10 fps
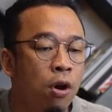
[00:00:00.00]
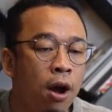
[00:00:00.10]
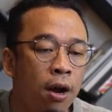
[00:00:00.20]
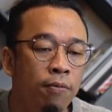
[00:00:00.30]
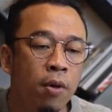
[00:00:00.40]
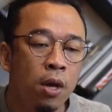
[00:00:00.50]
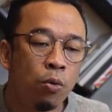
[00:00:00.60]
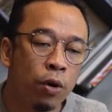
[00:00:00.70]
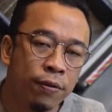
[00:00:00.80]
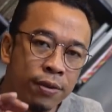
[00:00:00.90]
have
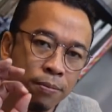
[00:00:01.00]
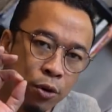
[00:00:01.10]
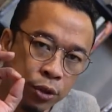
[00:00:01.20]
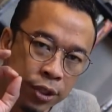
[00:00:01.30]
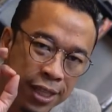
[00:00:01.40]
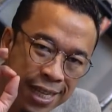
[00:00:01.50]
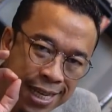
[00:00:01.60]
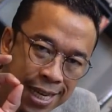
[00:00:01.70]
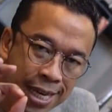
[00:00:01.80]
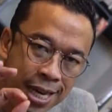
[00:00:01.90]
one of the most
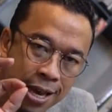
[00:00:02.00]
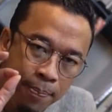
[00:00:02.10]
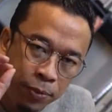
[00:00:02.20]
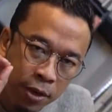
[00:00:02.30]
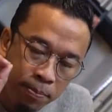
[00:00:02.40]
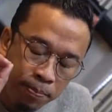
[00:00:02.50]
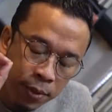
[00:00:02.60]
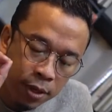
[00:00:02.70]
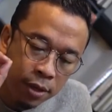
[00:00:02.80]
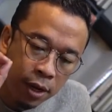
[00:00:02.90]
key
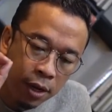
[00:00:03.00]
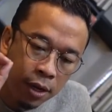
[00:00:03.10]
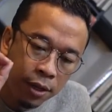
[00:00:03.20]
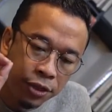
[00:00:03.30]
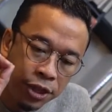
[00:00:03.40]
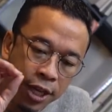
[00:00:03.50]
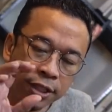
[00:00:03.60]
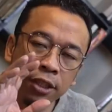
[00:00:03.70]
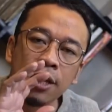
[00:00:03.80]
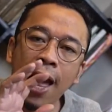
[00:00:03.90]

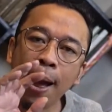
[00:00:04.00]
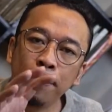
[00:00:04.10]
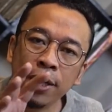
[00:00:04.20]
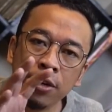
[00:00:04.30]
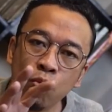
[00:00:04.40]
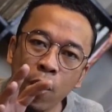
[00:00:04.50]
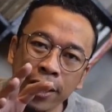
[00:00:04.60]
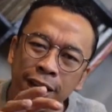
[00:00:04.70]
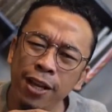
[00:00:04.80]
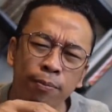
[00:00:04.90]
things that happen in a
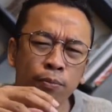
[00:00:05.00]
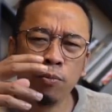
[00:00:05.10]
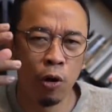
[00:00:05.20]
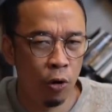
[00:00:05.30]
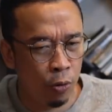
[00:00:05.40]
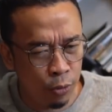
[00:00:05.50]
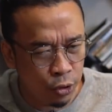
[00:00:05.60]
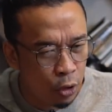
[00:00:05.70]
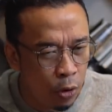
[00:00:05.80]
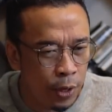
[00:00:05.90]
wedding,
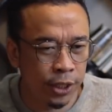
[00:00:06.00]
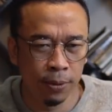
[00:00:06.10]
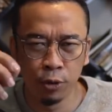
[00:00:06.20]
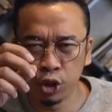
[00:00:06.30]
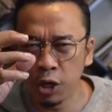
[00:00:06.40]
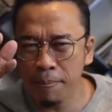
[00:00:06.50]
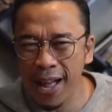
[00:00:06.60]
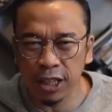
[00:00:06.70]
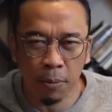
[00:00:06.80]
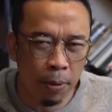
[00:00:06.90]
almost always the most
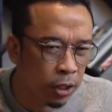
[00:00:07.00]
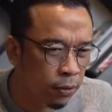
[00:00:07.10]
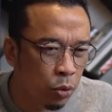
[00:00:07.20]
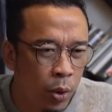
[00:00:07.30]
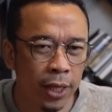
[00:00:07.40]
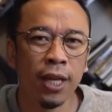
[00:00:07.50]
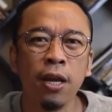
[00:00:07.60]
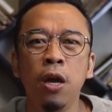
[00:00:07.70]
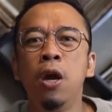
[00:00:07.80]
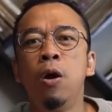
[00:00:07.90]
dramatic part of the
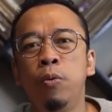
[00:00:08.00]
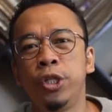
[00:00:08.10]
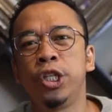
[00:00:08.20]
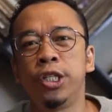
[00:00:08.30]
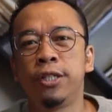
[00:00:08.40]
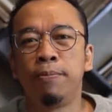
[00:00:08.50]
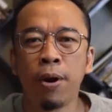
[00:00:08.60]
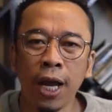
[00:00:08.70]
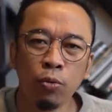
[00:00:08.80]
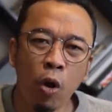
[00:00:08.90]
wedding, which is the
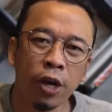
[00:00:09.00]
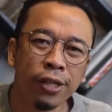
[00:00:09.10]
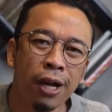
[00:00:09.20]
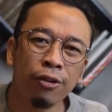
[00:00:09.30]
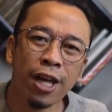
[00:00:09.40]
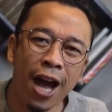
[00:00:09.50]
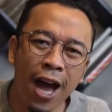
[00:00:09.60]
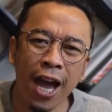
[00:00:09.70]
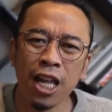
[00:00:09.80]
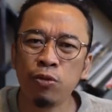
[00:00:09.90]
bride walking down the
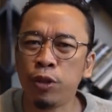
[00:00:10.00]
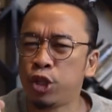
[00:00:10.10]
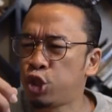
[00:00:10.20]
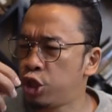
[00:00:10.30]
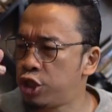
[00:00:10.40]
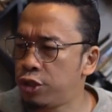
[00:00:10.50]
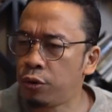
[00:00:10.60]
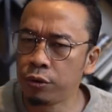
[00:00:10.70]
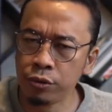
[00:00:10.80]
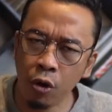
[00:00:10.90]
aisle with the church
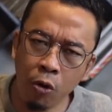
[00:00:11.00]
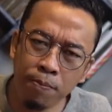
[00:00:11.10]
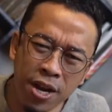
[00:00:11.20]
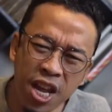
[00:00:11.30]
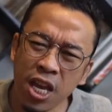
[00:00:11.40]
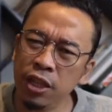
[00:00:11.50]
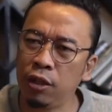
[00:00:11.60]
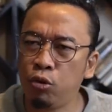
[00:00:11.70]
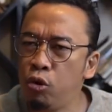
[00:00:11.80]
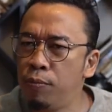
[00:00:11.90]
doors opening,
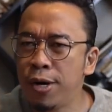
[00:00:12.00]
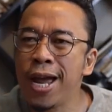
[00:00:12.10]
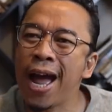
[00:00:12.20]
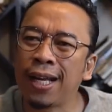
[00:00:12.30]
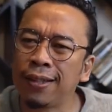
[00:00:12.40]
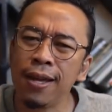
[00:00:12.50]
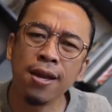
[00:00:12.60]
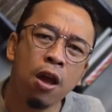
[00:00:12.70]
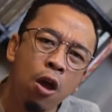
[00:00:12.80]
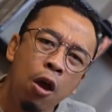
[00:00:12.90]
the groom
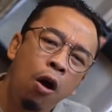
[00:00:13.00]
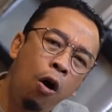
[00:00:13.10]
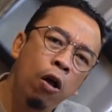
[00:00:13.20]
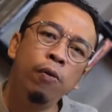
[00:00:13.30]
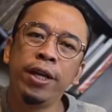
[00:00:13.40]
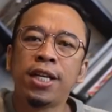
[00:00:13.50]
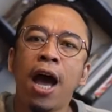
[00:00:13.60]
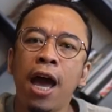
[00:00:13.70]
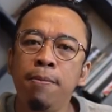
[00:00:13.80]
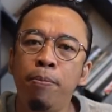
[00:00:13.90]
reacting. Always a
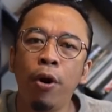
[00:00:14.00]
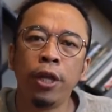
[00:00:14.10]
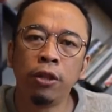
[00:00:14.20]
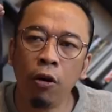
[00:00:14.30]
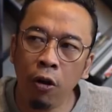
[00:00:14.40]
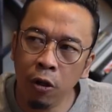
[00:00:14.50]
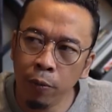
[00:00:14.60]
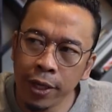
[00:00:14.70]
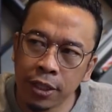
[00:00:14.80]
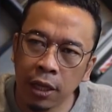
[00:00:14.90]
high point,
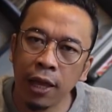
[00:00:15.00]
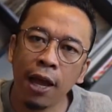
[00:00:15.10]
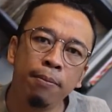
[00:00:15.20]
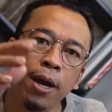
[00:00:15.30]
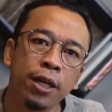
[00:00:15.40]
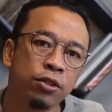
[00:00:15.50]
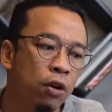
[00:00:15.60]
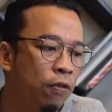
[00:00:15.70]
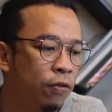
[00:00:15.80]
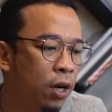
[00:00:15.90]
always a climax
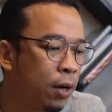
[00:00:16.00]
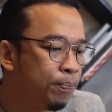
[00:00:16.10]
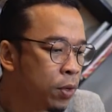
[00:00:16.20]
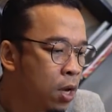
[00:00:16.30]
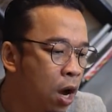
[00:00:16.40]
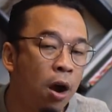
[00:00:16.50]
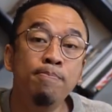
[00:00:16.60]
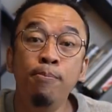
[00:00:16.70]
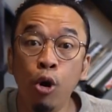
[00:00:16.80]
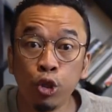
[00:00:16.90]
of
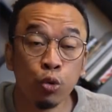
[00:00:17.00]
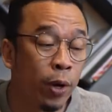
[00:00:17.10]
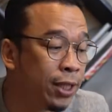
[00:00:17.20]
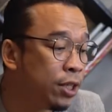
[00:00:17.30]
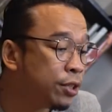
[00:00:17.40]
most wedding